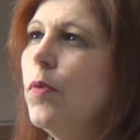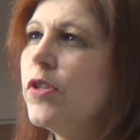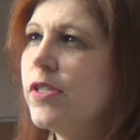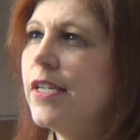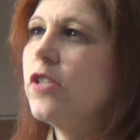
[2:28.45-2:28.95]

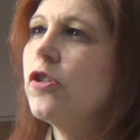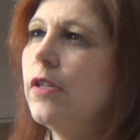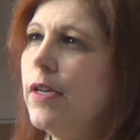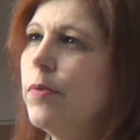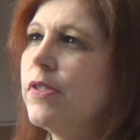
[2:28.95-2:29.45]
which
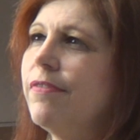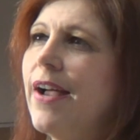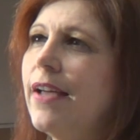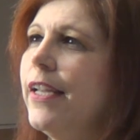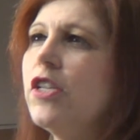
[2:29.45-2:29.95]
essentially was a
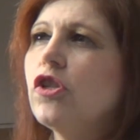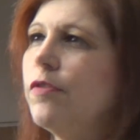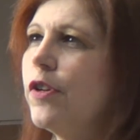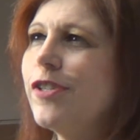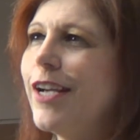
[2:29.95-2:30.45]
violation
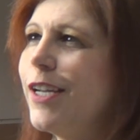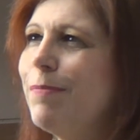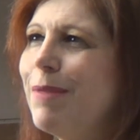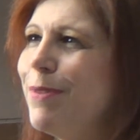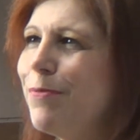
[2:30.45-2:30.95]
of our Second
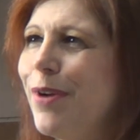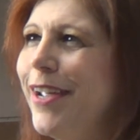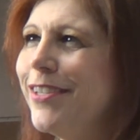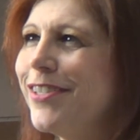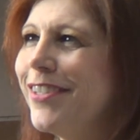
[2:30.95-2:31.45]
Amendment
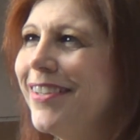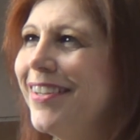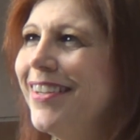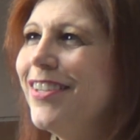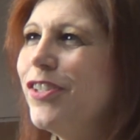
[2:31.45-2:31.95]
rights.
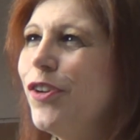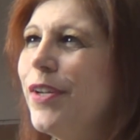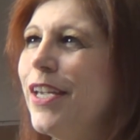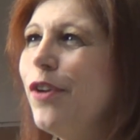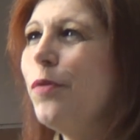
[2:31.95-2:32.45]
So
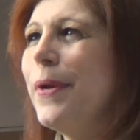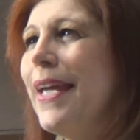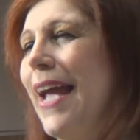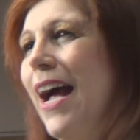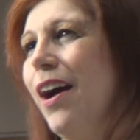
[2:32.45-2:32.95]
here we
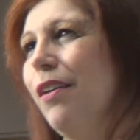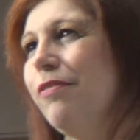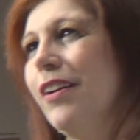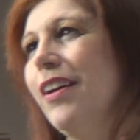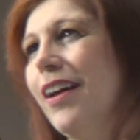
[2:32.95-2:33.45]

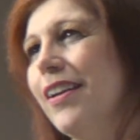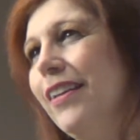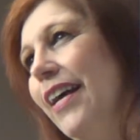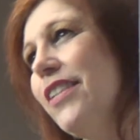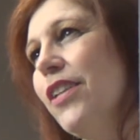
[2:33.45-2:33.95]
have an
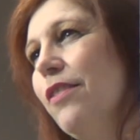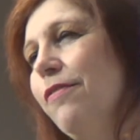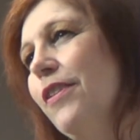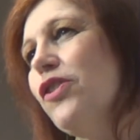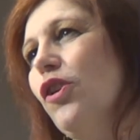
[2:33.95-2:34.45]
elected
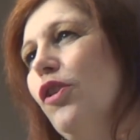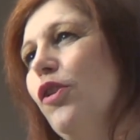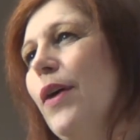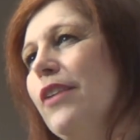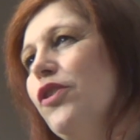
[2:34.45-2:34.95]
official
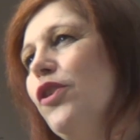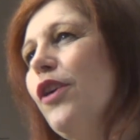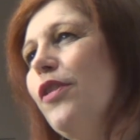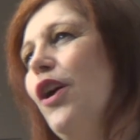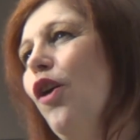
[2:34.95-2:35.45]
who
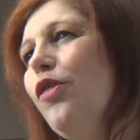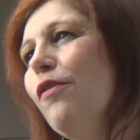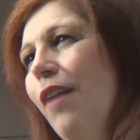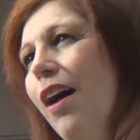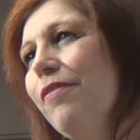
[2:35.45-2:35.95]
took the oath
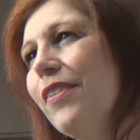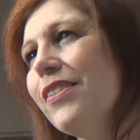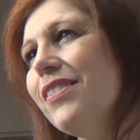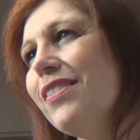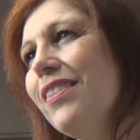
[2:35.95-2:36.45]
of
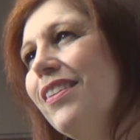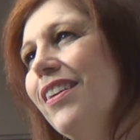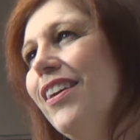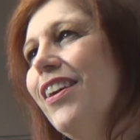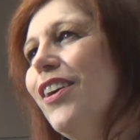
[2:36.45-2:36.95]
office
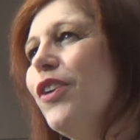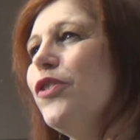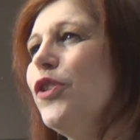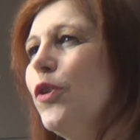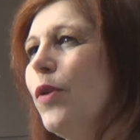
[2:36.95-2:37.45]

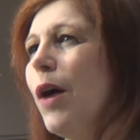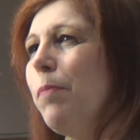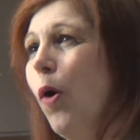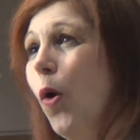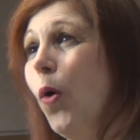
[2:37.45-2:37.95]
to
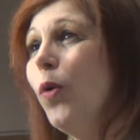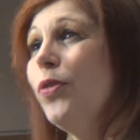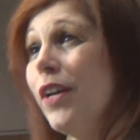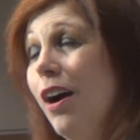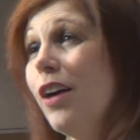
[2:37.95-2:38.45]

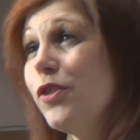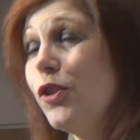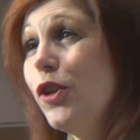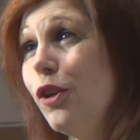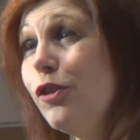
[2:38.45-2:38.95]
uphold the
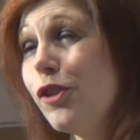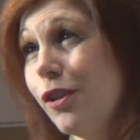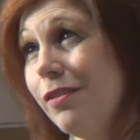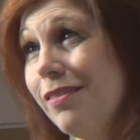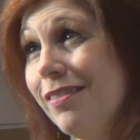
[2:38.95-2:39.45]

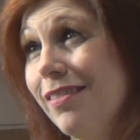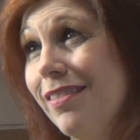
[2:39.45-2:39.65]
Constitution